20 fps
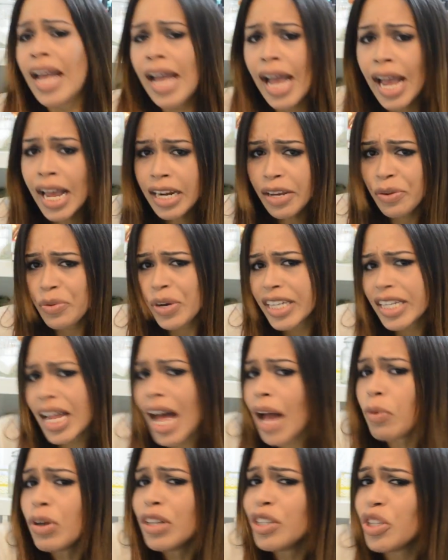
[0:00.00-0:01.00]
Anyways,
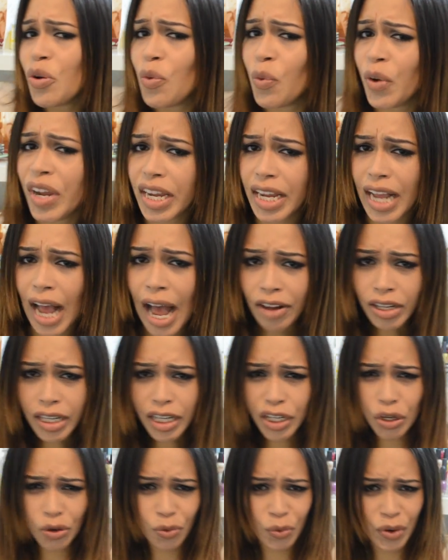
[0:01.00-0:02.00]
how was your week? How
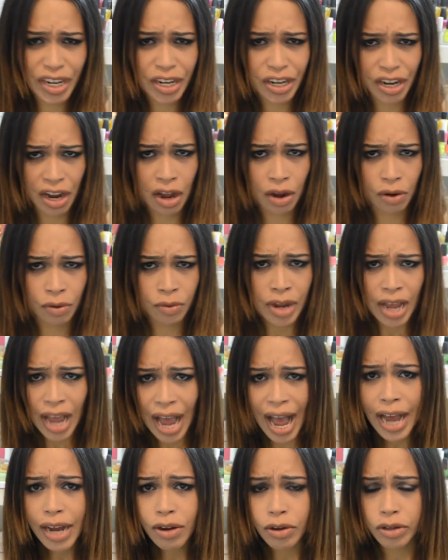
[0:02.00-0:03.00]
did your week go?
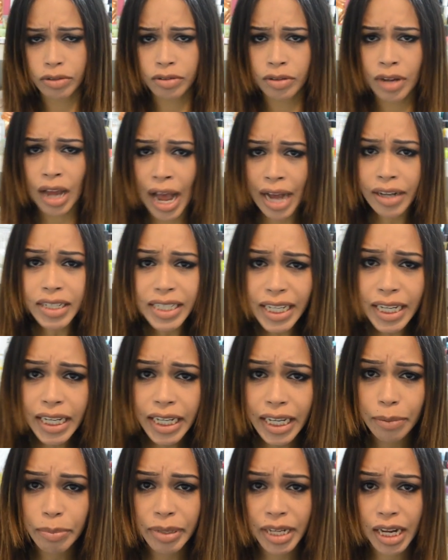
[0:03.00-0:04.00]
How
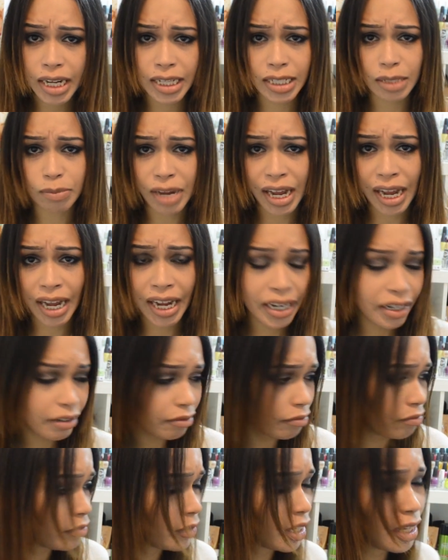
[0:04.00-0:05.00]
did it? Because
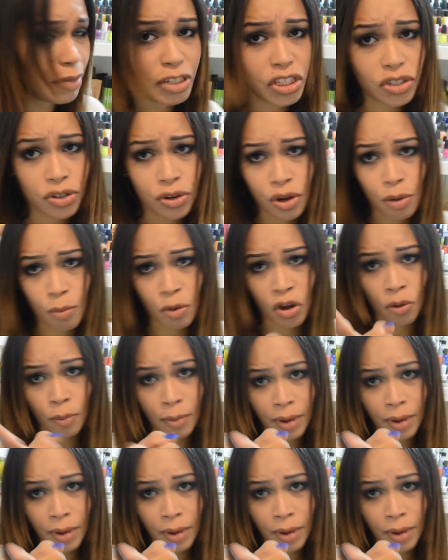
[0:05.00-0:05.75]
mine, let me tell you about